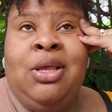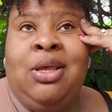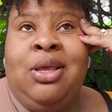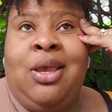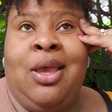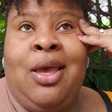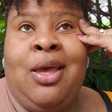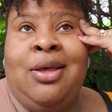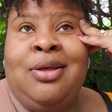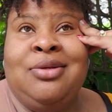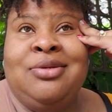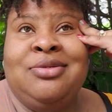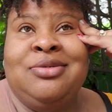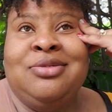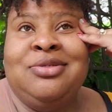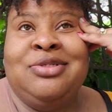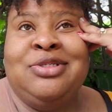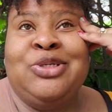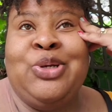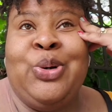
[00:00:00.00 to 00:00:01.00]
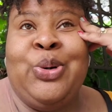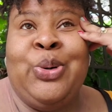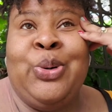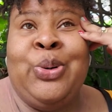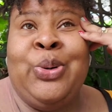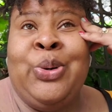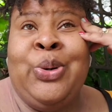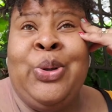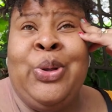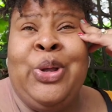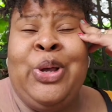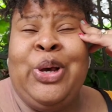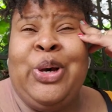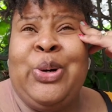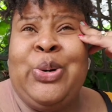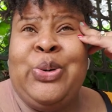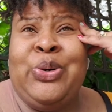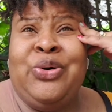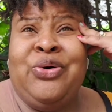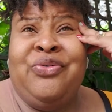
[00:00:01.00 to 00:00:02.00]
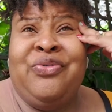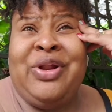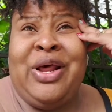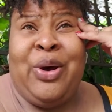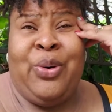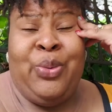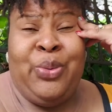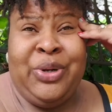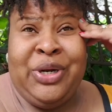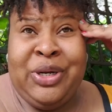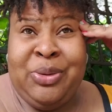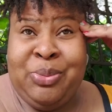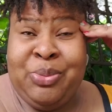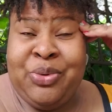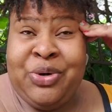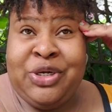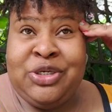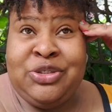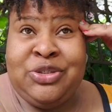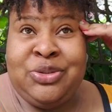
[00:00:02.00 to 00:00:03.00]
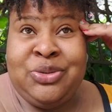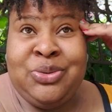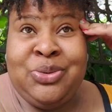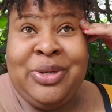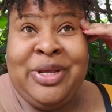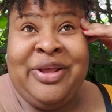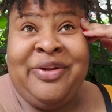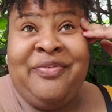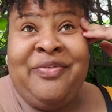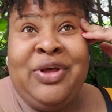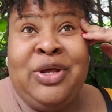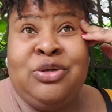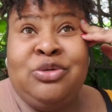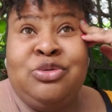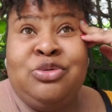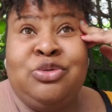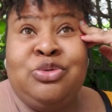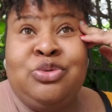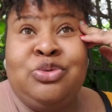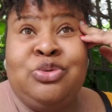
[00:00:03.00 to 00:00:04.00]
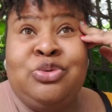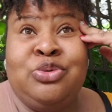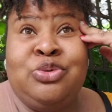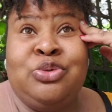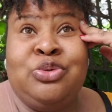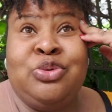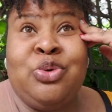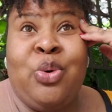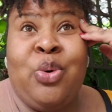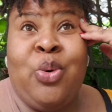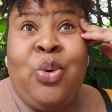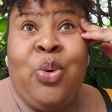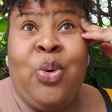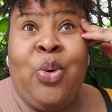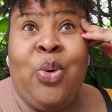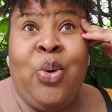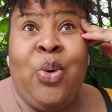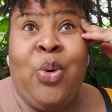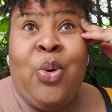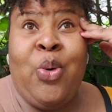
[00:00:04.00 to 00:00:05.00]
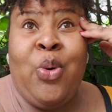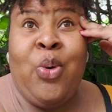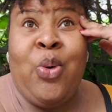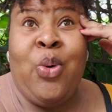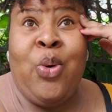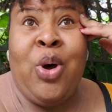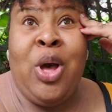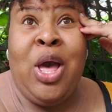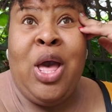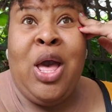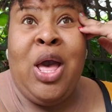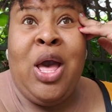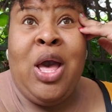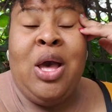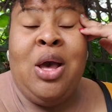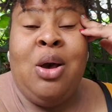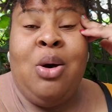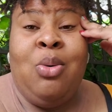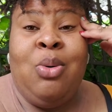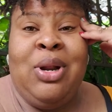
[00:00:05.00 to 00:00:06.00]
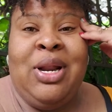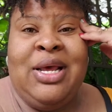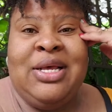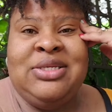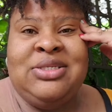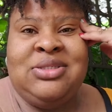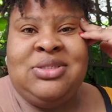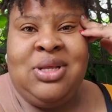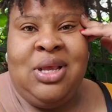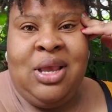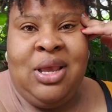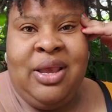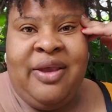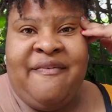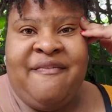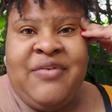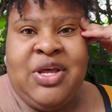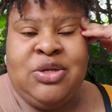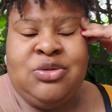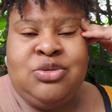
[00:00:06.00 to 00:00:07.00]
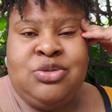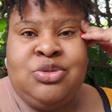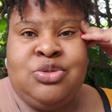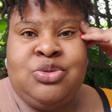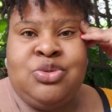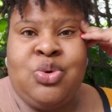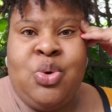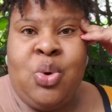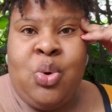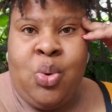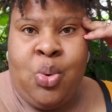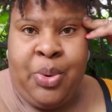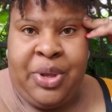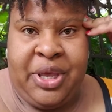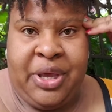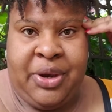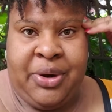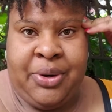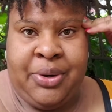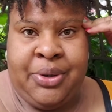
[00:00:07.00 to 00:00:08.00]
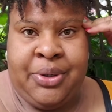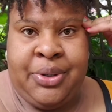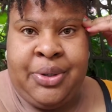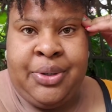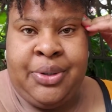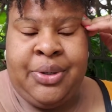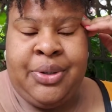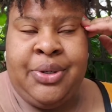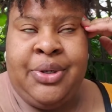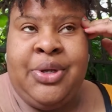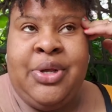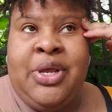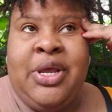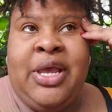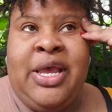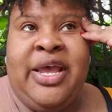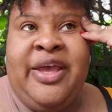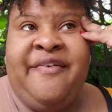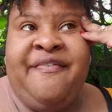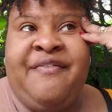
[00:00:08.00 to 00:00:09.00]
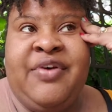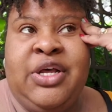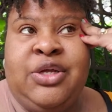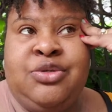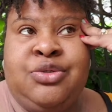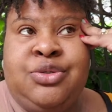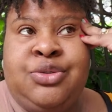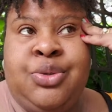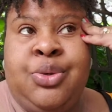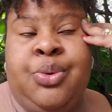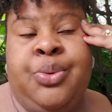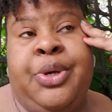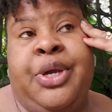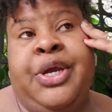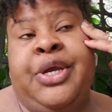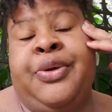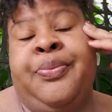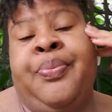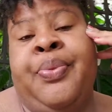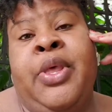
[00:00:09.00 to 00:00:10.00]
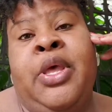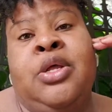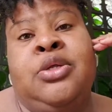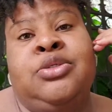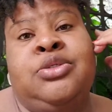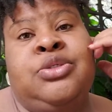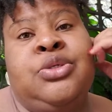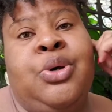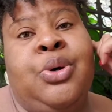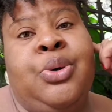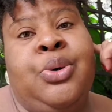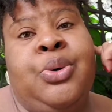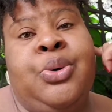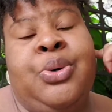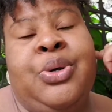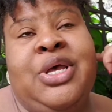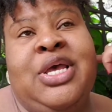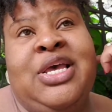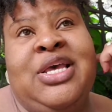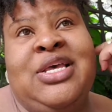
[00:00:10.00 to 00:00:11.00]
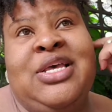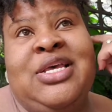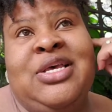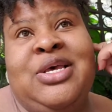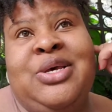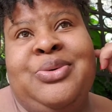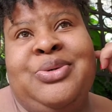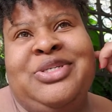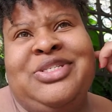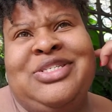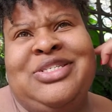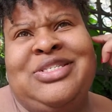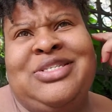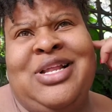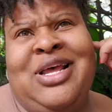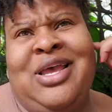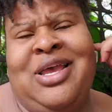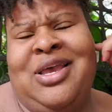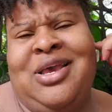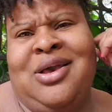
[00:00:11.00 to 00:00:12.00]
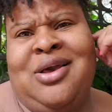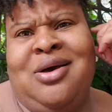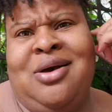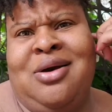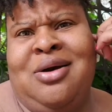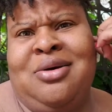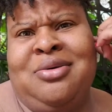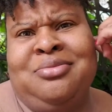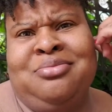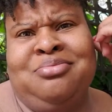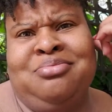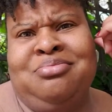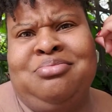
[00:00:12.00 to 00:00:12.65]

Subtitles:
yeah, so going over that wooden bridge too, it felt so, when I say it felt so weird, it felt so weird. So it was just like, I